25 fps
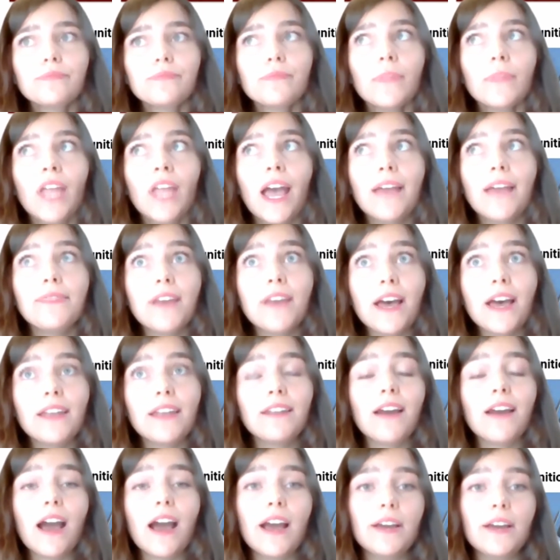And
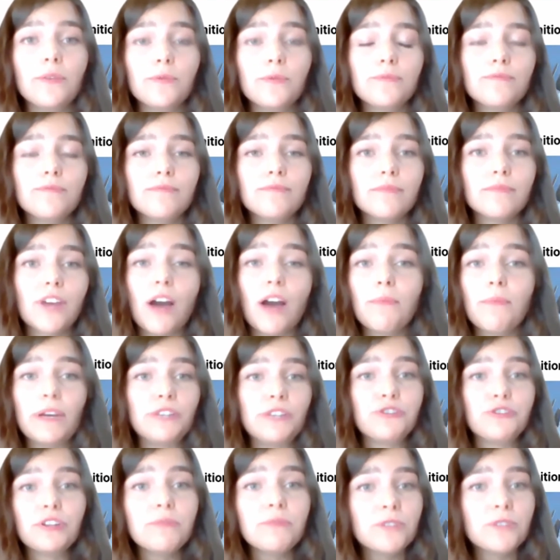then I got my
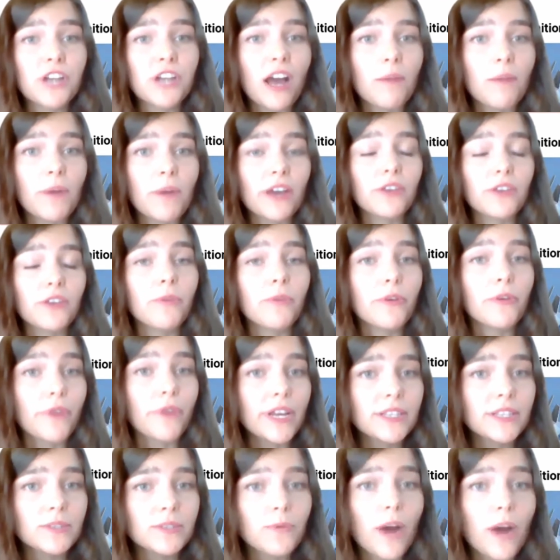dream job at Human
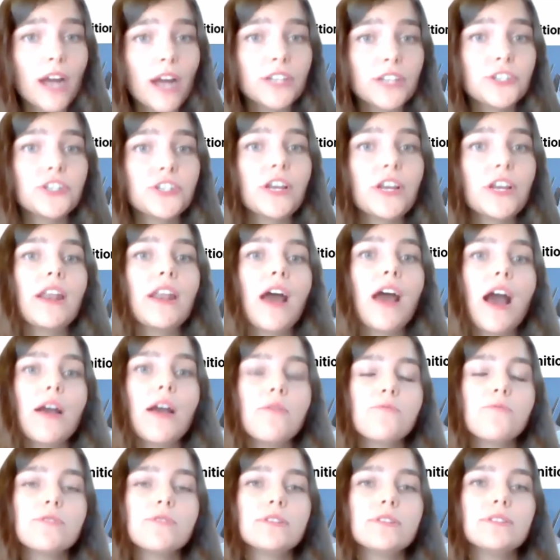Rights Watch, and I
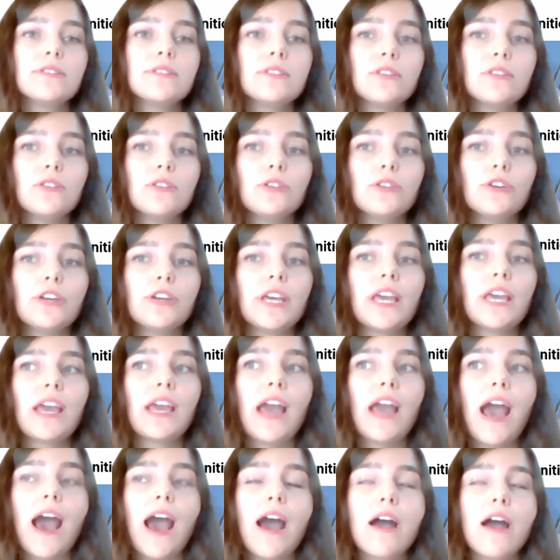was
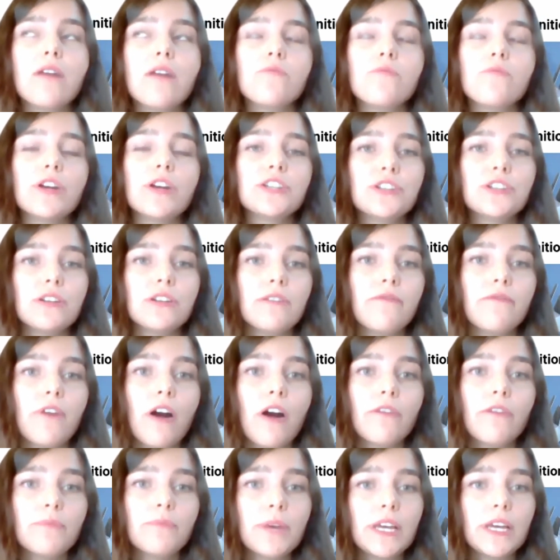looking at Russian
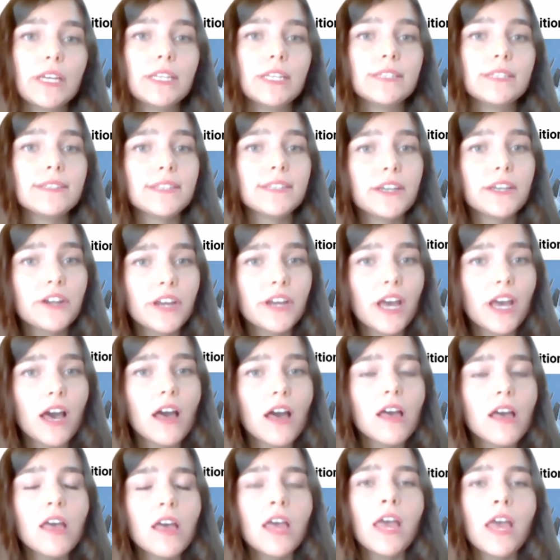involvement in
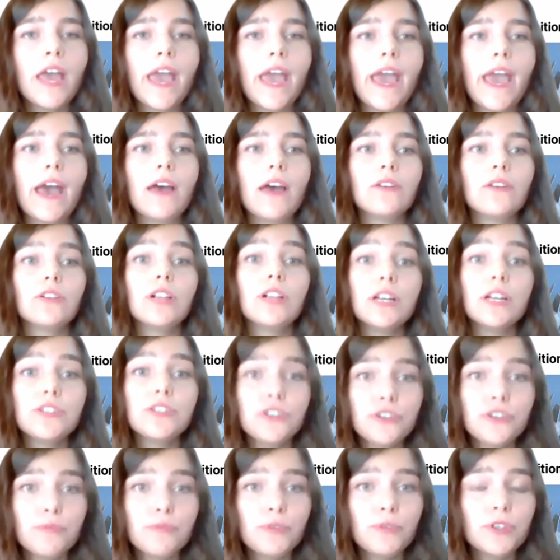Syria and
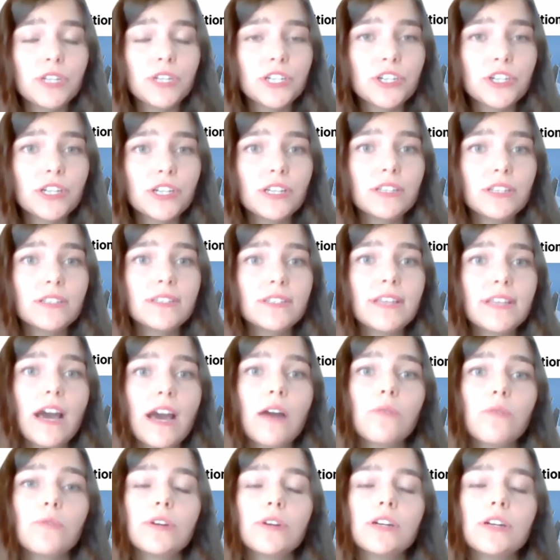cluster munitions
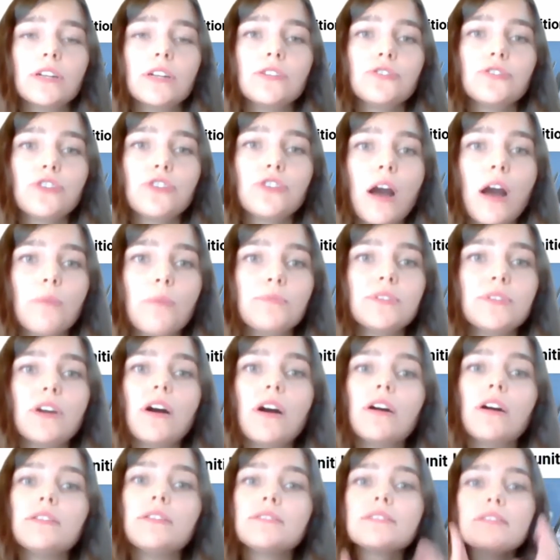that were dropped
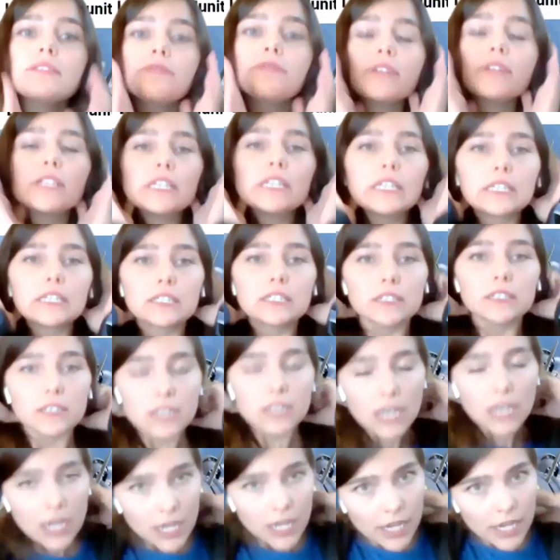on civilians
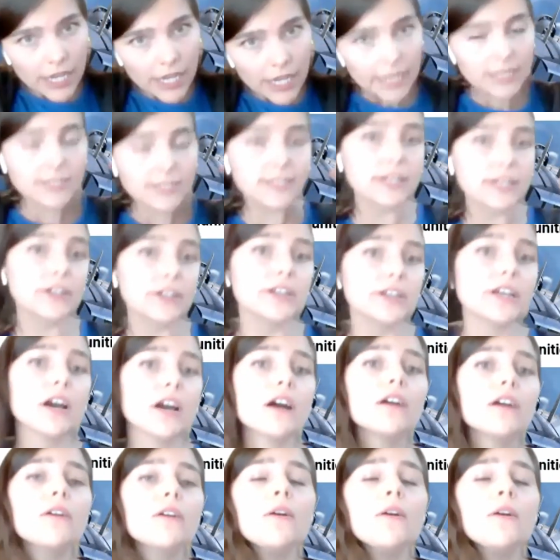in Syria.